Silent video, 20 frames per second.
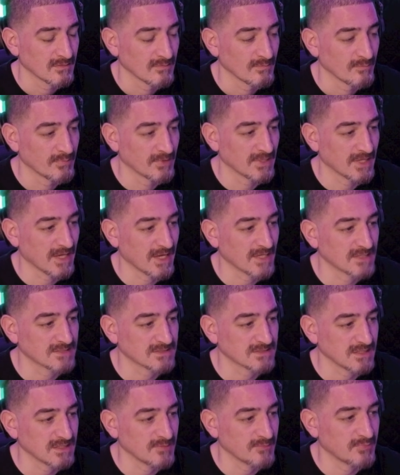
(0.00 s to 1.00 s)
But it has
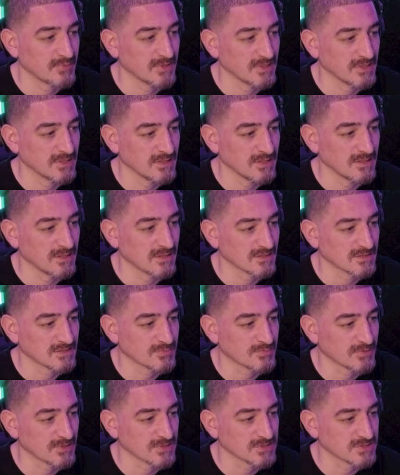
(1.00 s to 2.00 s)
MPE
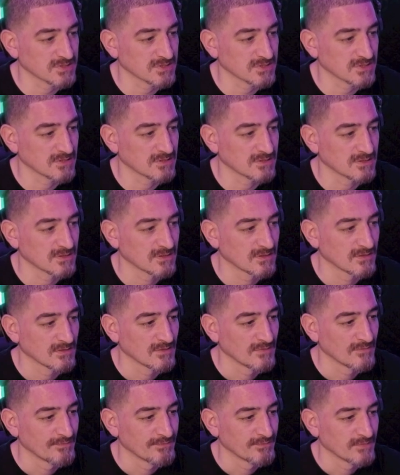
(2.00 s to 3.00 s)
expression,
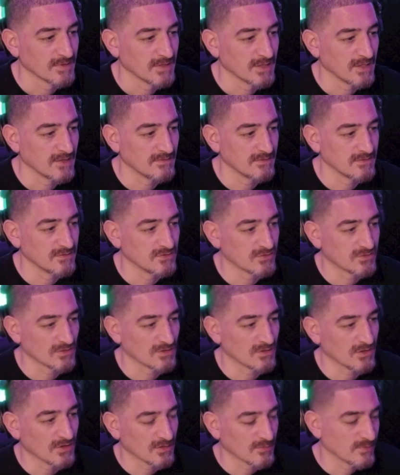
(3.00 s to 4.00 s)
and then you can
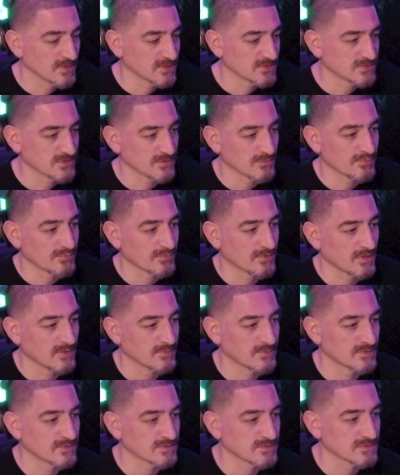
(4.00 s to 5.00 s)
automate certain
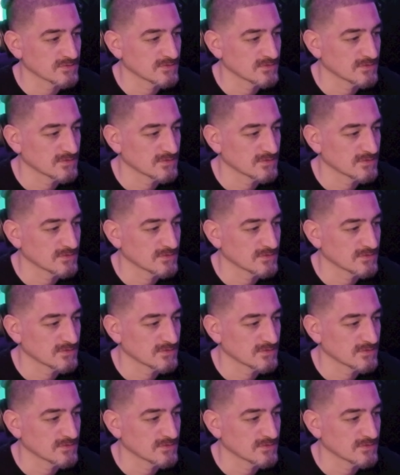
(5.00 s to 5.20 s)
parameters.